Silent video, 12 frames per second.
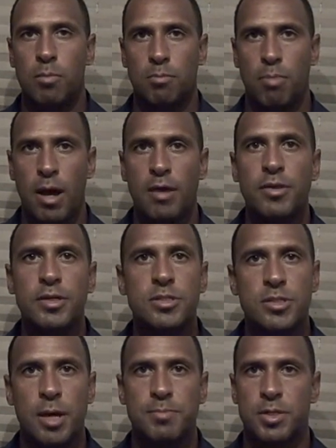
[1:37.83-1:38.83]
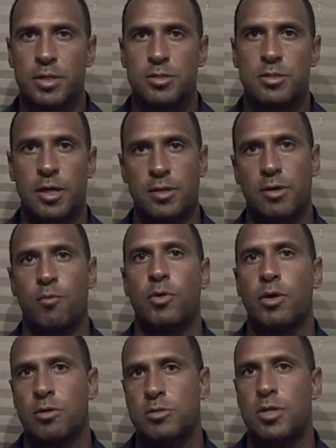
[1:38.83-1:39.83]
But by these steps it is said that
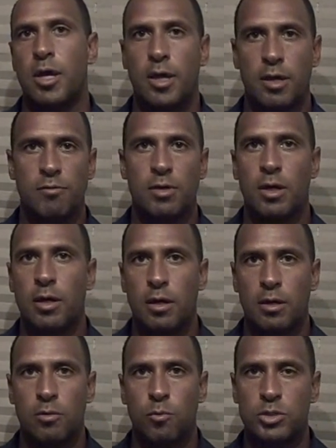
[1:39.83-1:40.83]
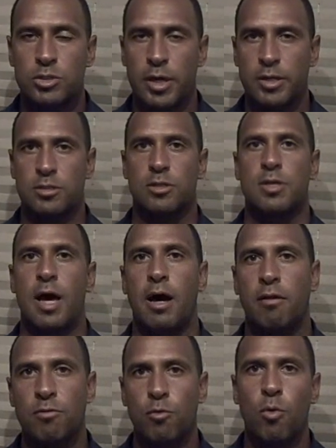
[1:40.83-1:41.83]
we are saved, which takes us
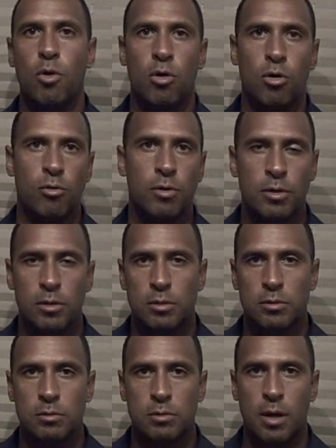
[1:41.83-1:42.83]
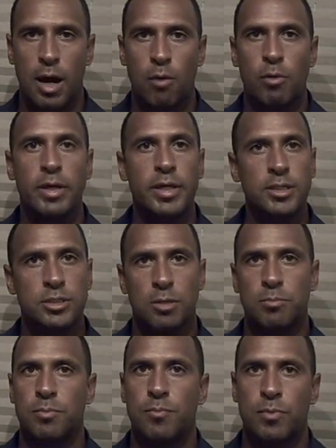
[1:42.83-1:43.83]
out of the world, our
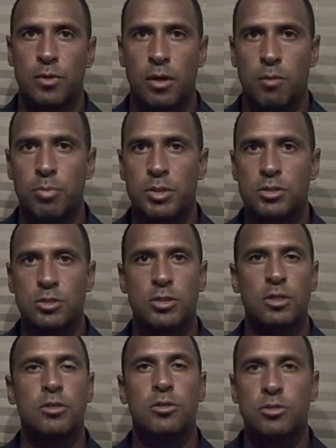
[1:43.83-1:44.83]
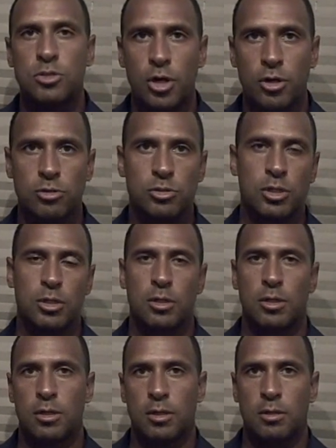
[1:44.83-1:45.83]
Egypt, and puts us into the church,
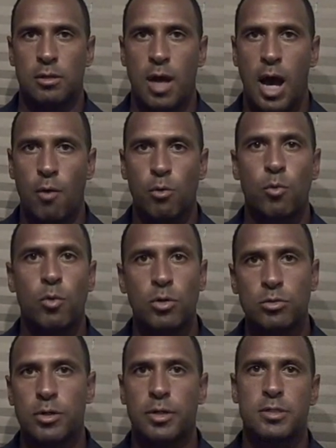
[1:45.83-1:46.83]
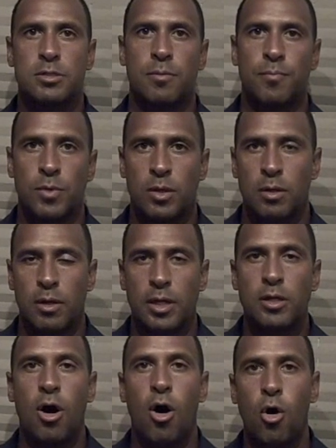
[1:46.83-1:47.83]
our wilderness,
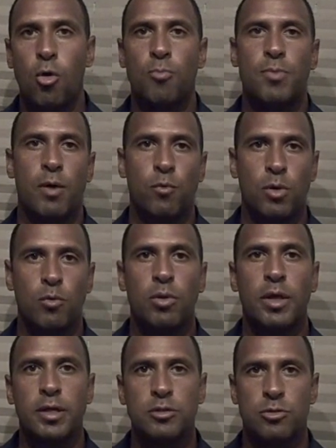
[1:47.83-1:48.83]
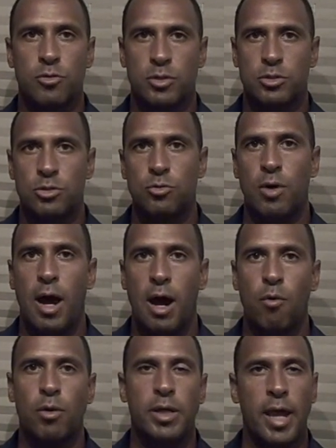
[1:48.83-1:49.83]
in hope that we will enter into
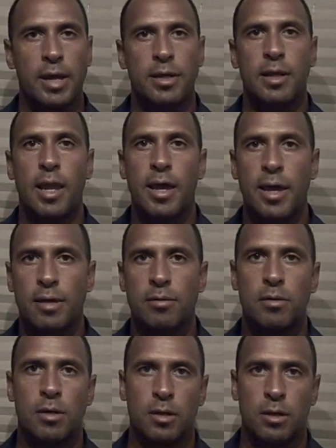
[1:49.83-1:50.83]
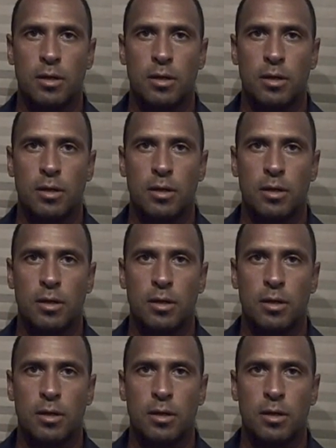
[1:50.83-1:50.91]
our Canaan land,